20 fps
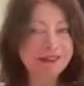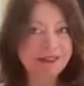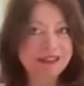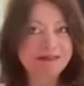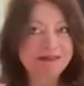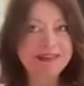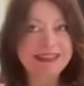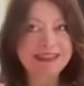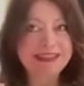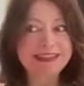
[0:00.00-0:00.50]

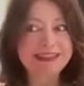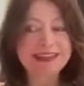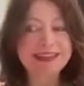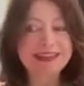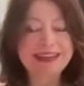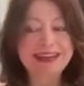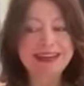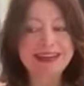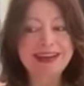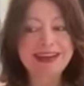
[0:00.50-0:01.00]
which
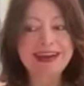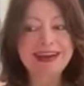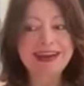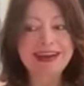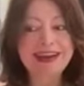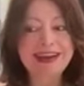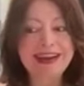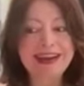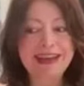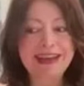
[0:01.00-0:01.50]

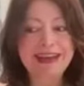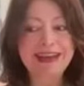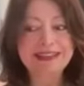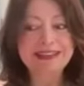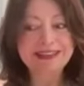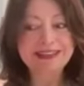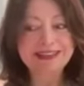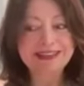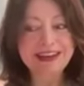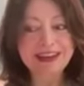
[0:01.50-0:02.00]

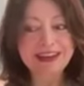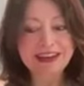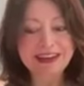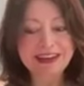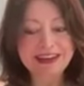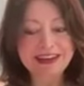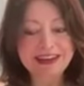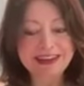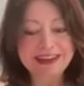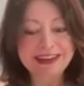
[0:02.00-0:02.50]
it's,
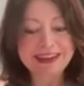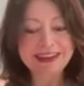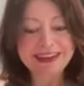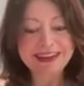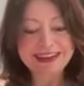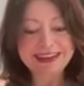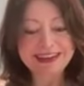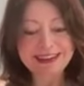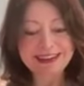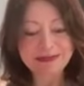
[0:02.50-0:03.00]
uh,
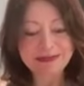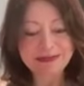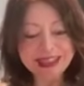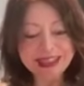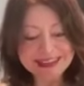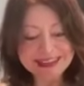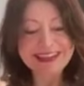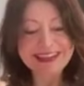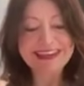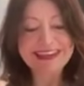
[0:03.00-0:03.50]
it's a
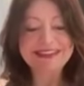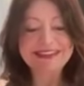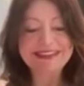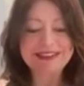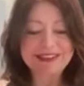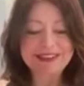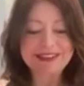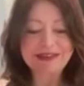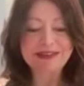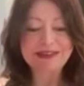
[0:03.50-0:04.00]
blessing and
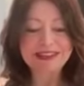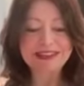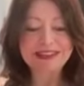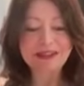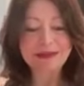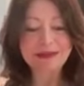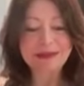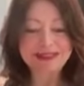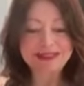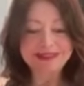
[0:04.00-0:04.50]
also a little
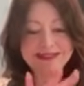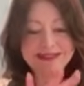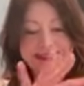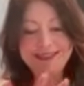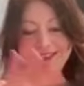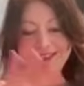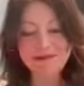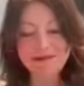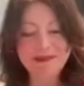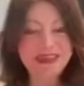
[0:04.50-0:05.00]
bit
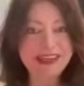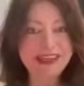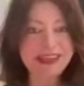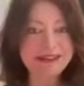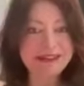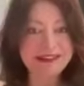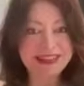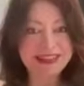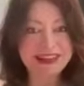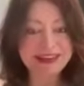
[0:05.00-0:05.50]
jumping here or
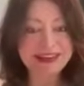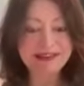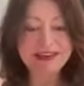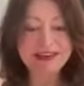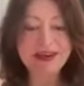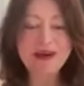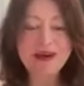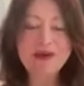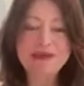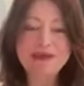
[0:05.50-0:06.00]
there. So I
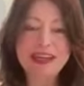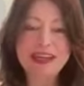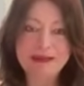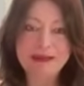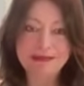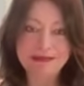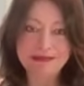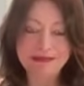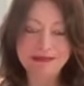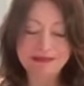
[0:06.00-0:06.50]
hope that I'm
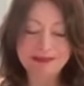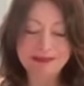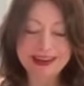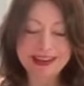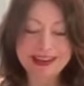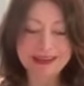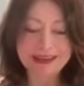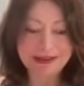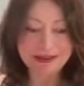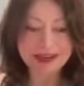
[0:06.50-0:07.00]
tracking
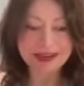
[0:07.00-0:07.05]
okay for